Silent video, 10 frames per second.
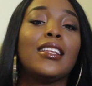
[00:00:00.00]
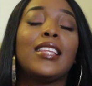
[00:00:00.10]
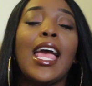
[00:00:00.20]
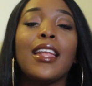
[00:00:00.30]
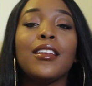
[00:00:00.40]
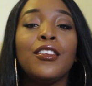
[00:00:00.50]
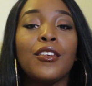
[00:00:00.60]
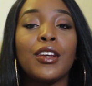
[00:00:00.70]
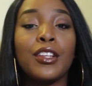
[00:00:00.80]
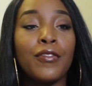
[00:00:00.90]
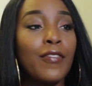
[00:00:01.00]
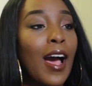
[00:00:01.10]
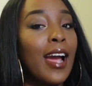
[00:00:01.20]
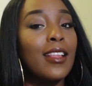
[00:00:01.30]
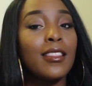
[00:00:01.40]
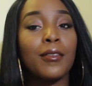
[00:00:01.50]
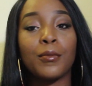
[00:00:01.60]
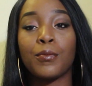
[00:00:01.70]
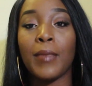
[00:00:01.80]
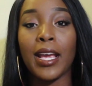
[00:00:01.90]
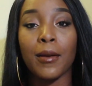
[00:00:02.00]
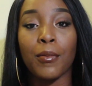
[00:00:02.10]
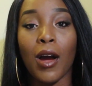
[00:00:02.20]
then you can find the makeup